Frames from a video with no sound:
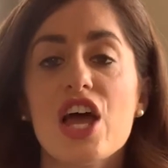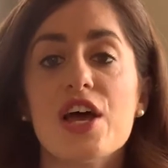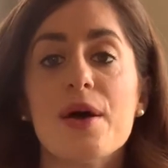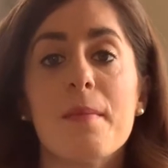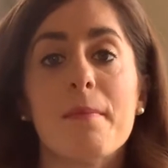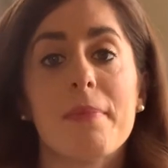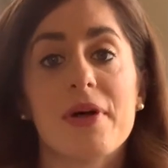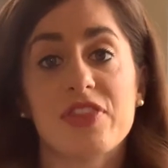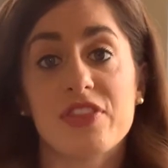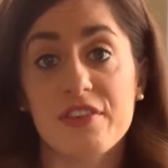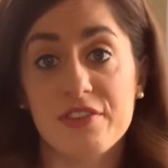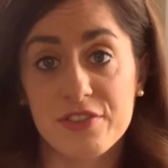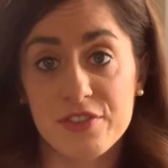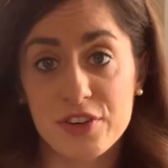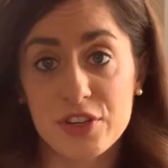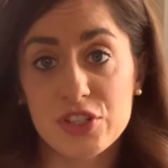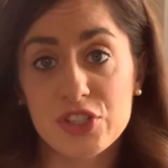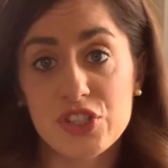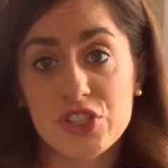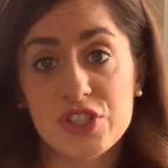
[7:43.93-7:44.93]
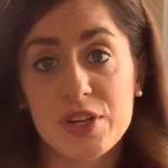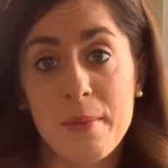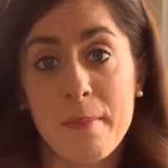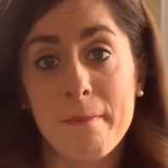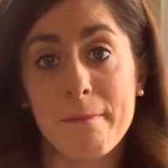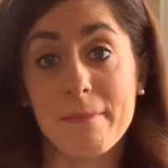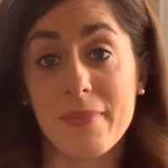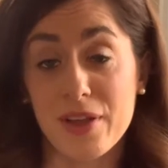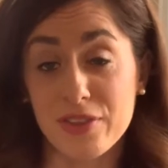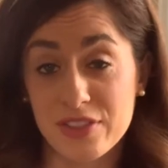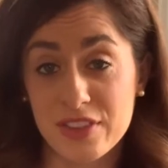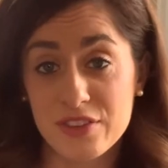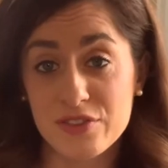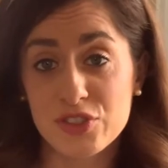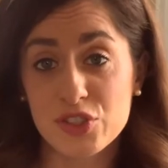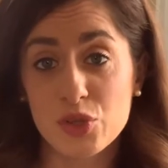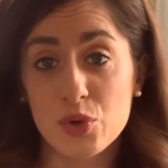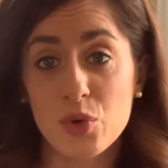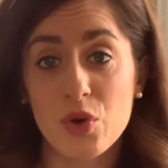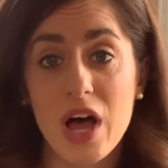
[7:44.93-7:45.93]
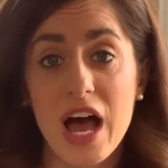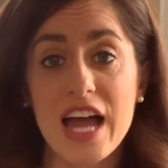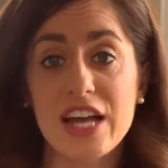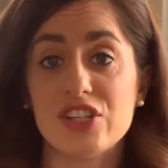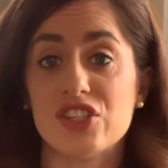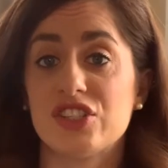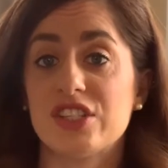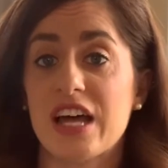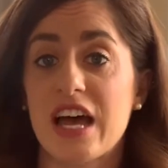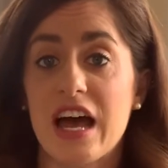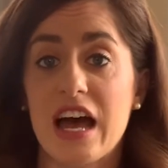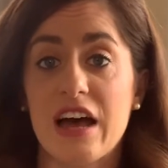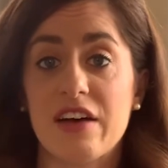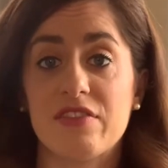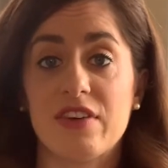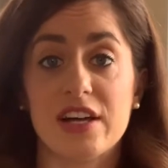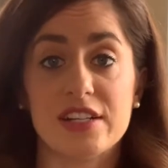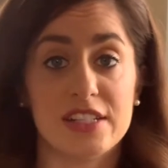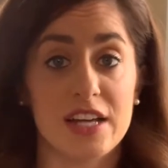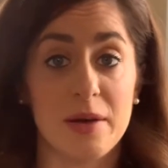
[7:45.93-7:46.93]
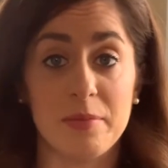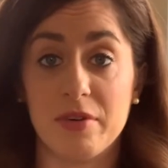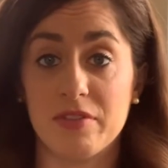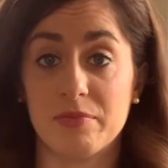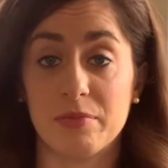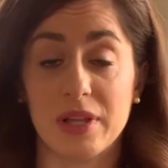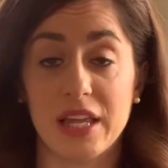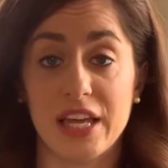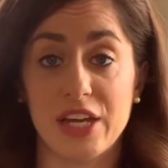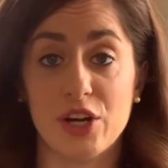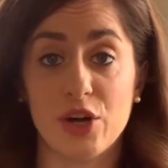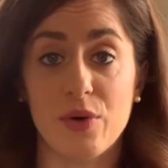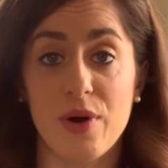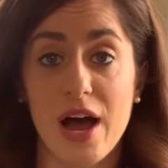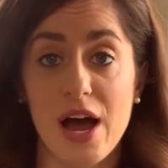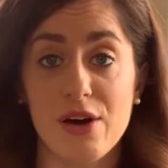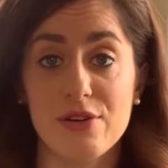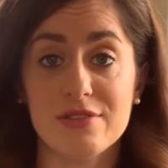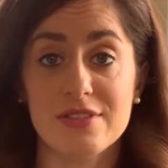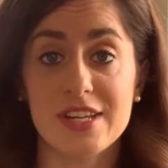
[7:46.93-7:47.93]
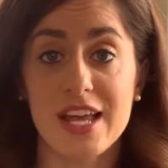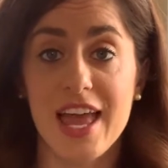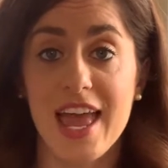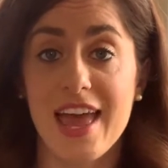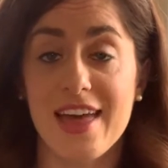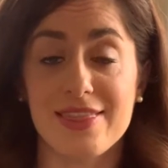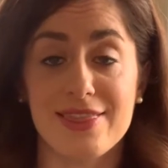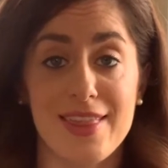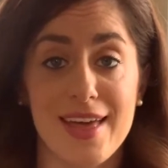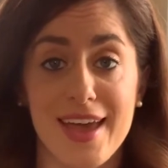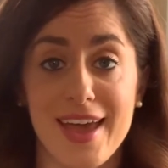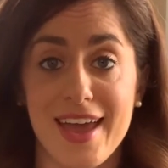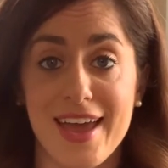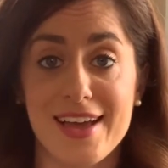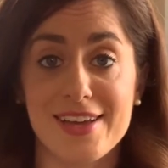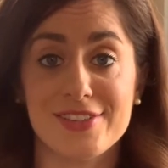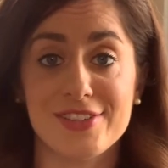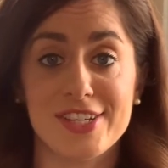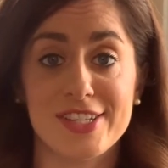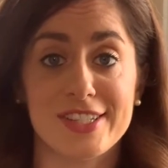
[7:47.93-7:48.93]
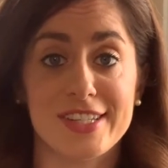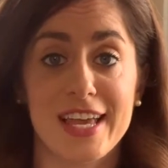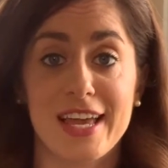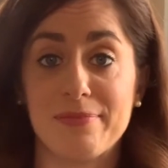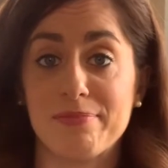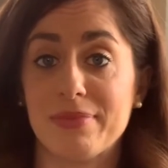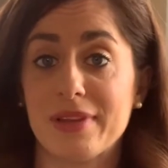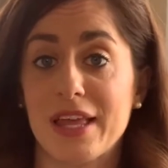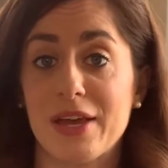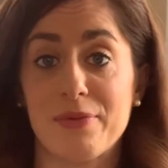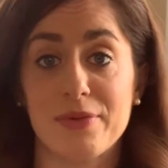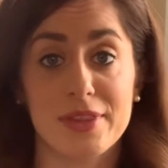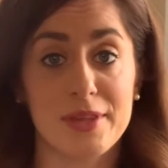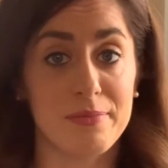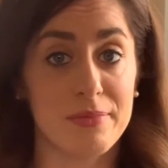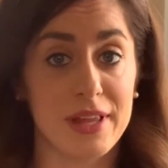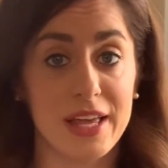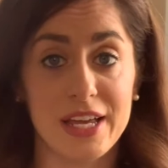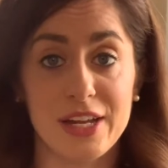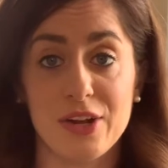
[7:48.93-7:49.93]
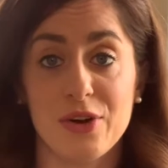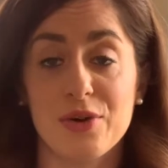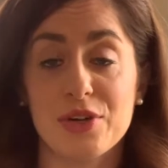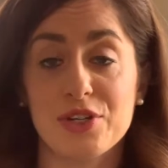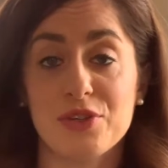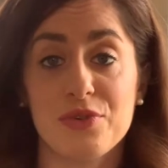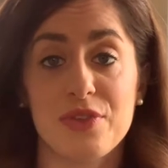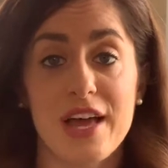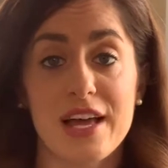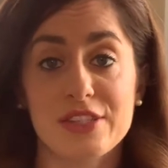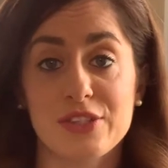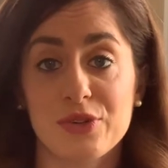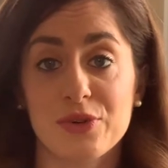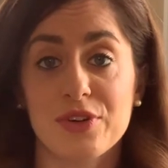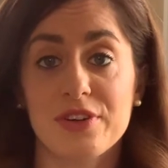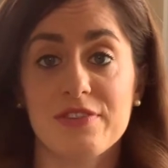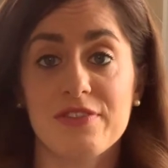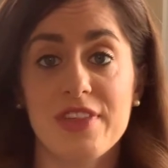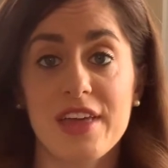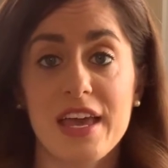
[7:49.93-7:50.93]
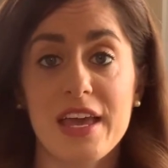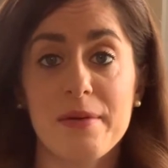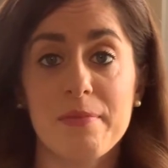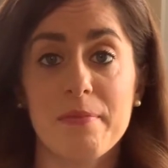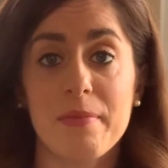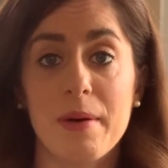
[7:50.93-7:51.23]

But the first month of school, I just have a tub of Play-Doh out and they just can play with the Play-Doh and do that sort of thing.